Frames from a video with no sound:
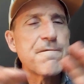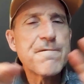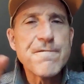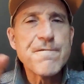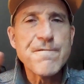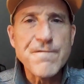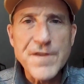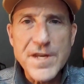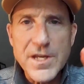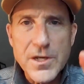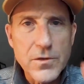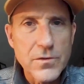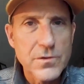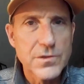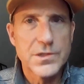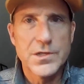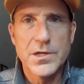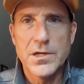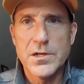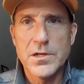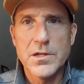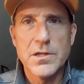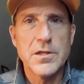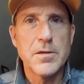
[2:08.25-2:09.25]

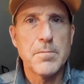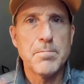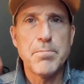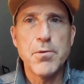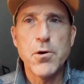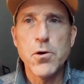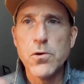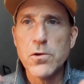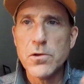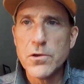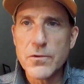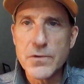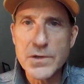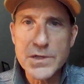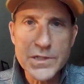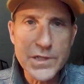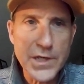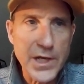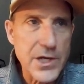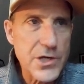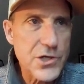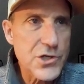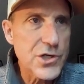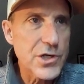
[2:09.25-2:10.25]
feels it, the
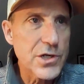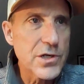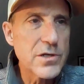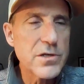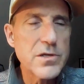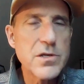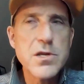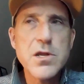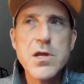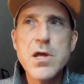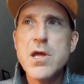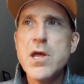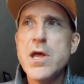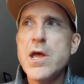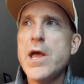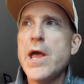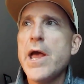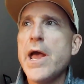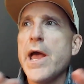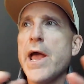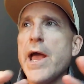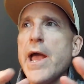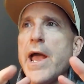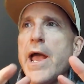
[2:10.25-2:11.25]
polarization
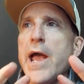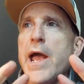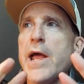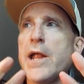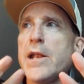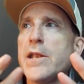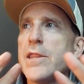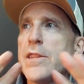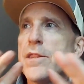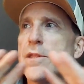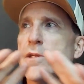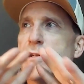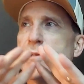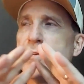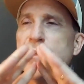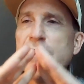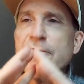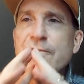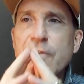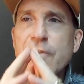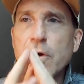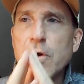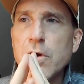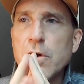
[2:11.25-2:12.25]
and the
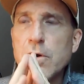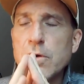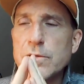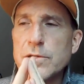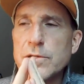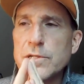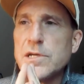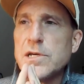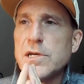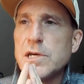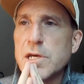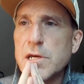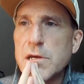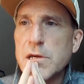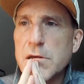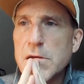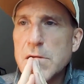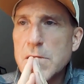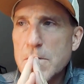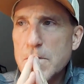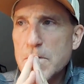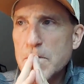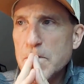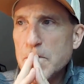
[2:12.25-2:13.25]

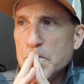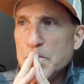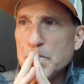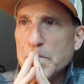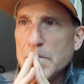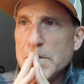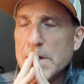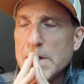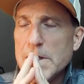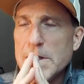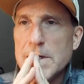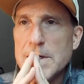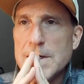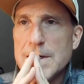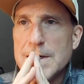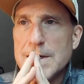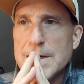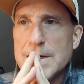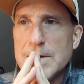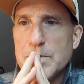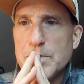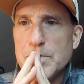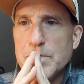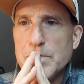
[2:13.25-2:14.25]
difficulty.
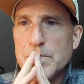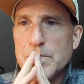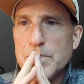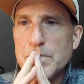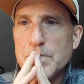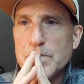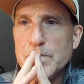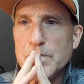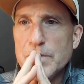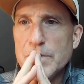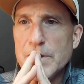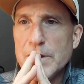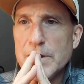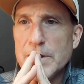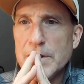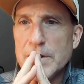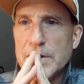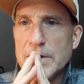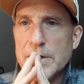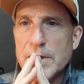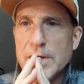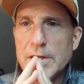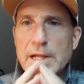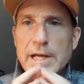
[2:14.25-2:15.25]
The
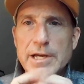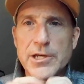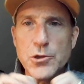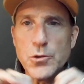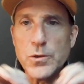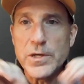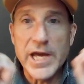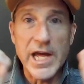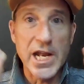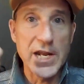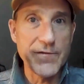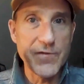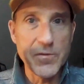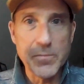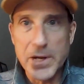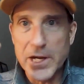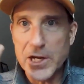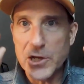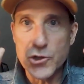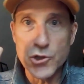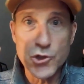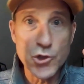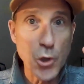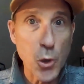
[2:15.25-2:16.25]
like you can't even
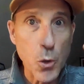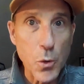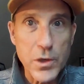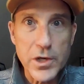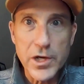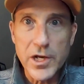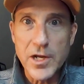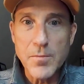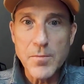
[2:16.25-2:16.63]
make a joke